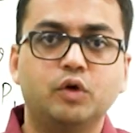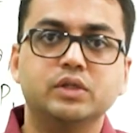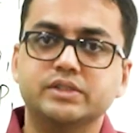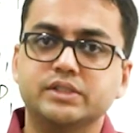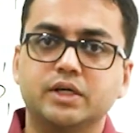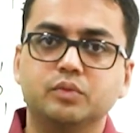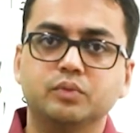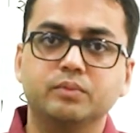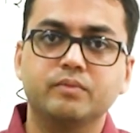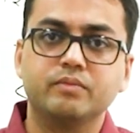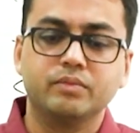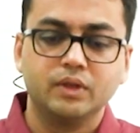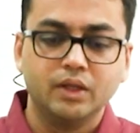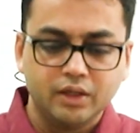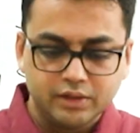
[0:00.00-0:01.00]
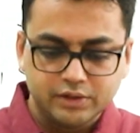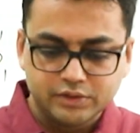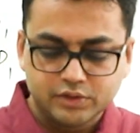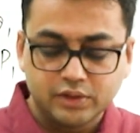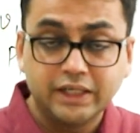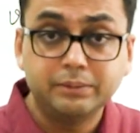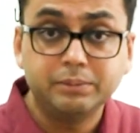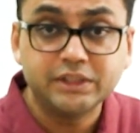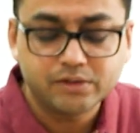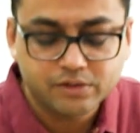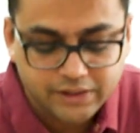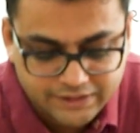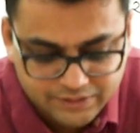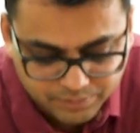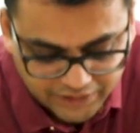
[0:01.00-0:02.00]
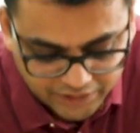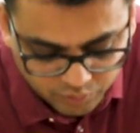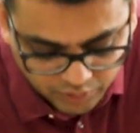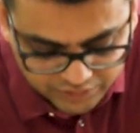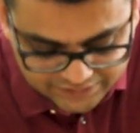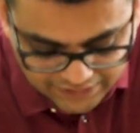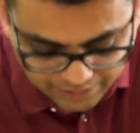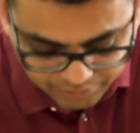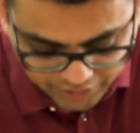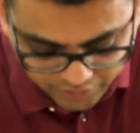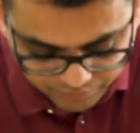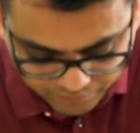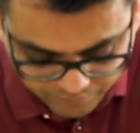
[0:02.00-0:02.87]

falls down. So let me explain what is happening.